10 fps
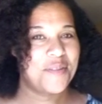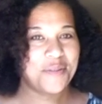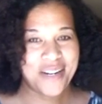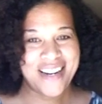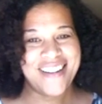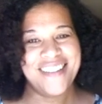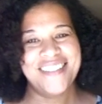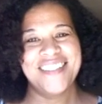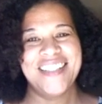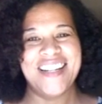for
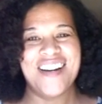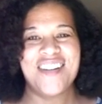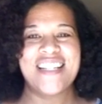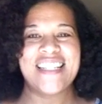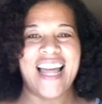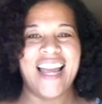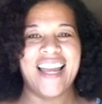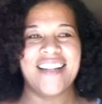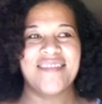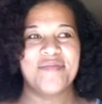real? You know, because
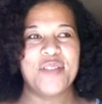like